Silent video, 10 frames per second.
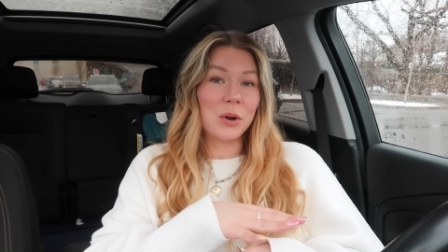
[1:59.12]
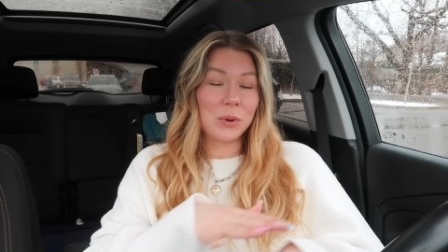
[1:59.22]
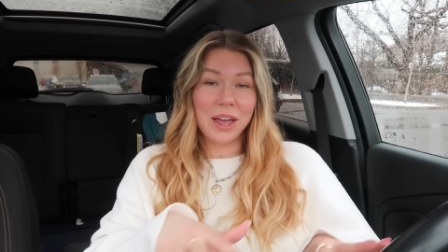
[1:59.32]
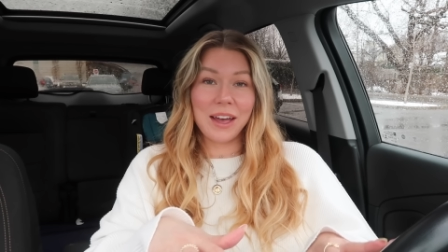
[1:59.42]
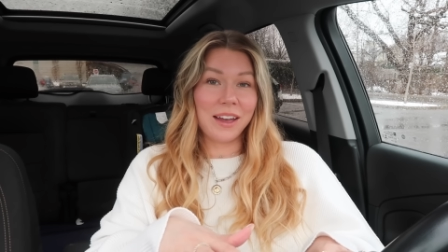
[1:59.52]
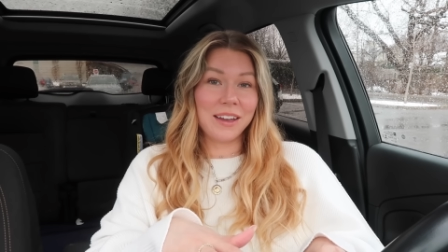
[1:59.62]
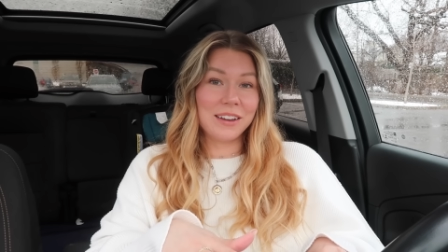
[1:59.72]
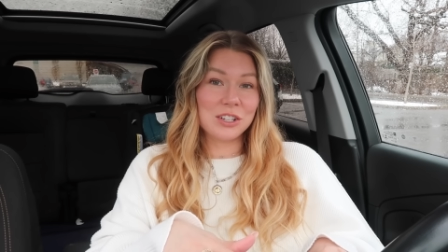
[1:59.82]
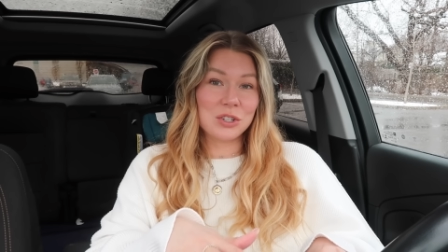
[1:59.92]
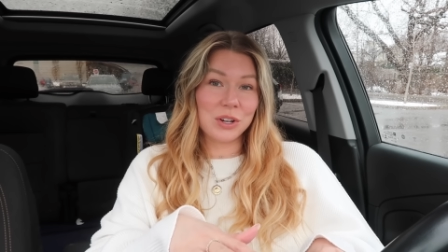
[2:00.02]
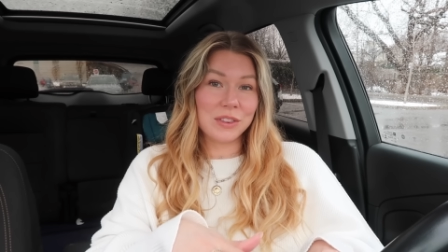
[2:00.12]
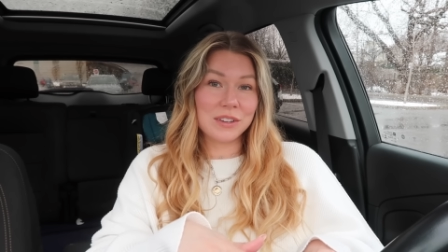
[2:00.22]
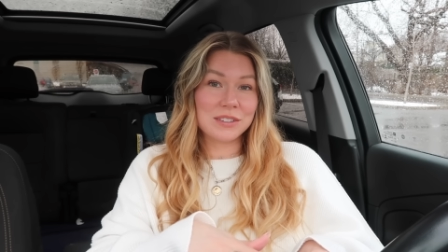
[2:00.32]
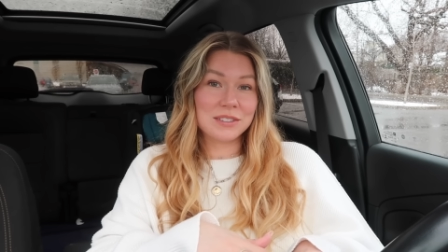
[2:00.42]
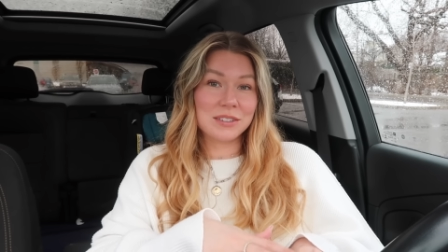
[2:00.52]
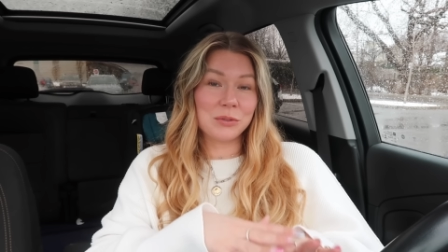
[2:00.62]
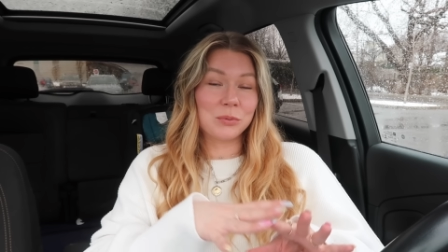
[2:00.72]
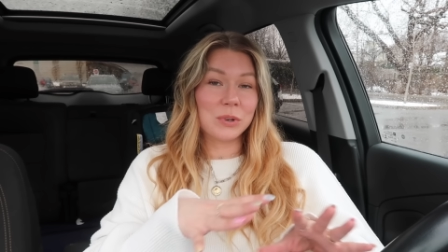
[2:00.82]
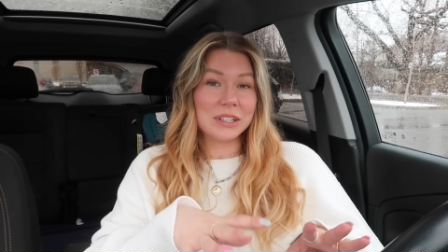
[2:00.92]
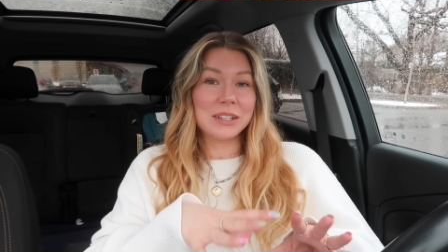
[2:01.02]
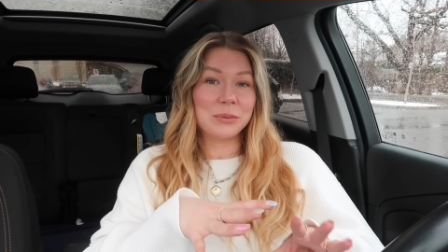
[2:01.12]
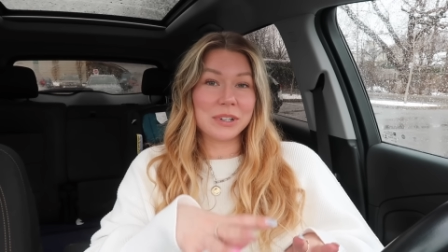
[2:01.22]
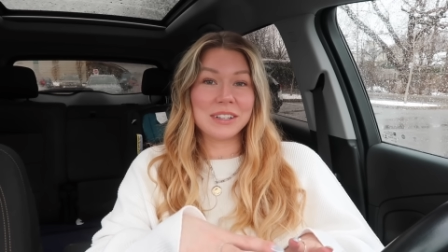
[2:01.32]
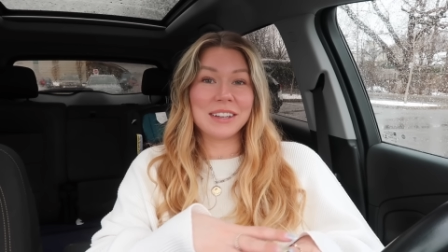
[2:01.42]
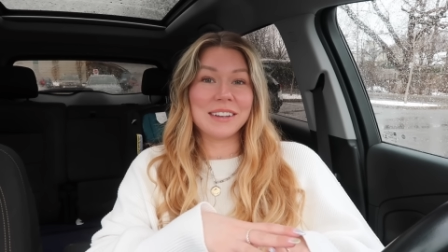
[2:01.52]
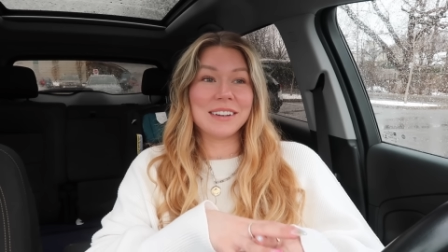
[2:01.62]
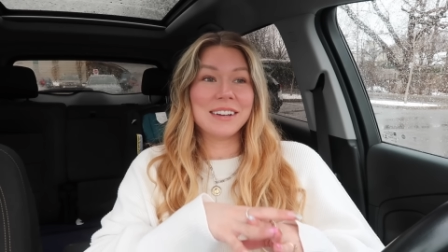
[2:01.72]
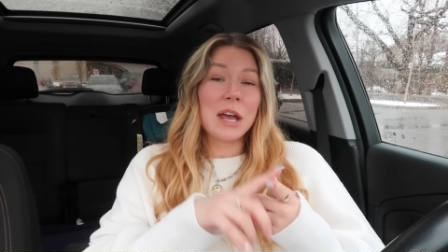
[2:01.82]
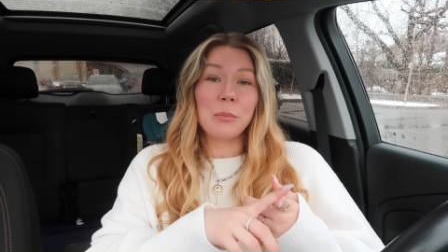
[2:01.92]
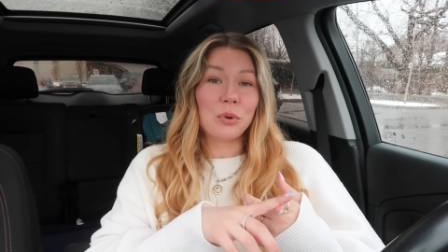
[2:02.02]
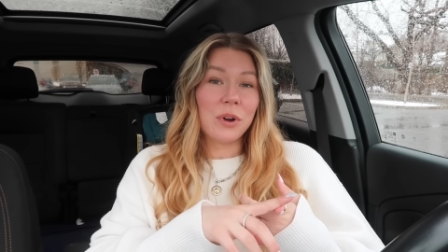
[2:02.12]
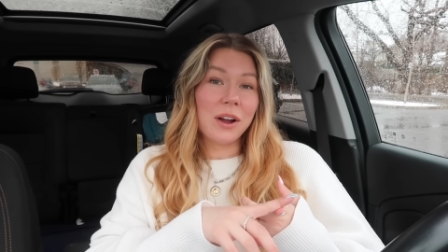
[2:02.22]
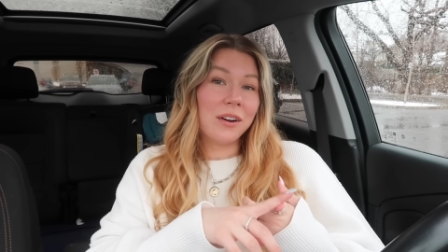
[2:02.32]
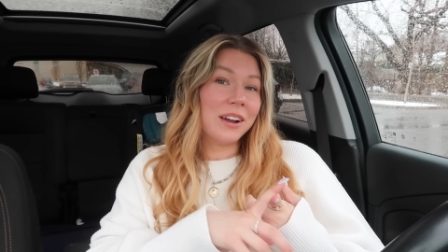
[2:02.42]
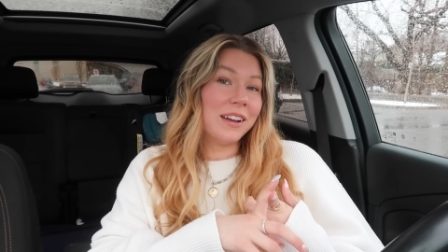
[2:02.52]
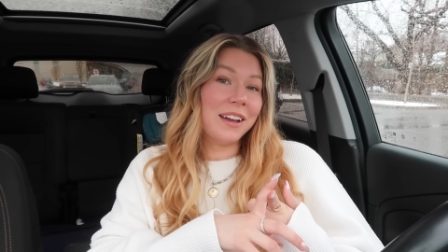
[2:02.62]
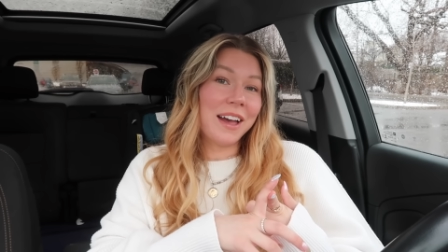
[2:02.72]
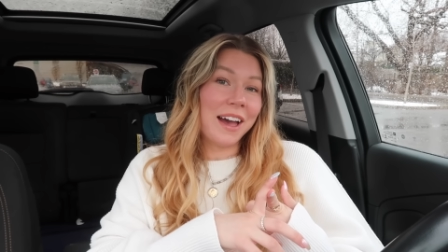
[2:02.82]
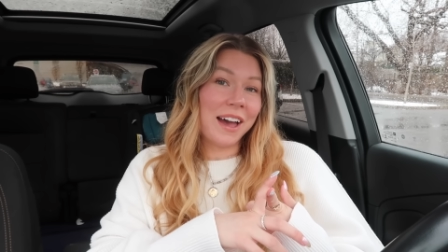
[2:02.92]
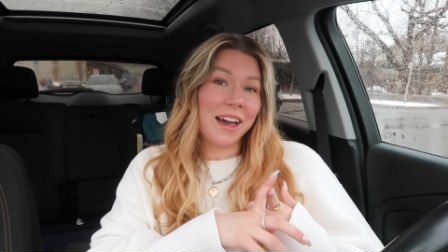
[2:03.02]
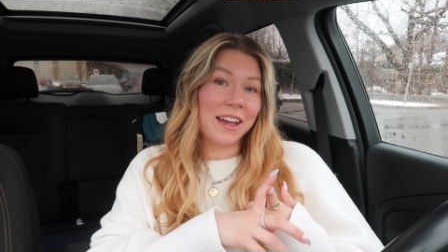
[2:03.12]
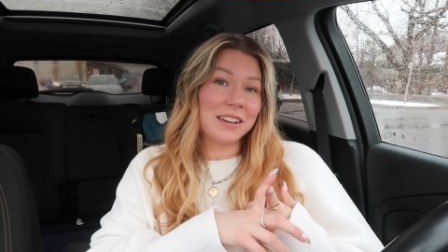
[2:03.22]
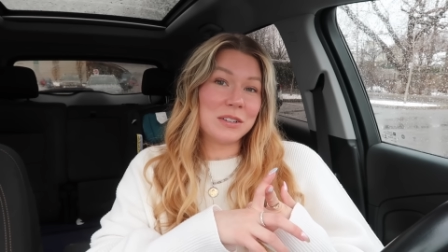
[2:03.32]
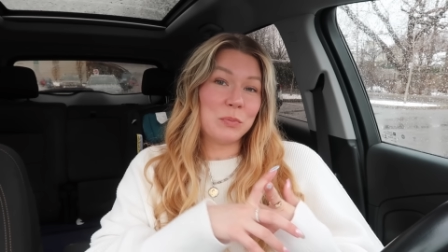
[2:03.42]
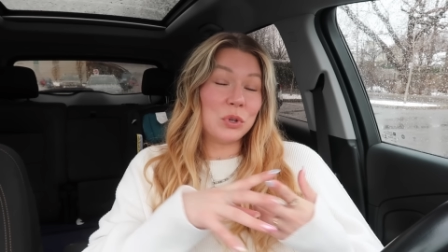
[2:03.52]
okay during this really, really temporary and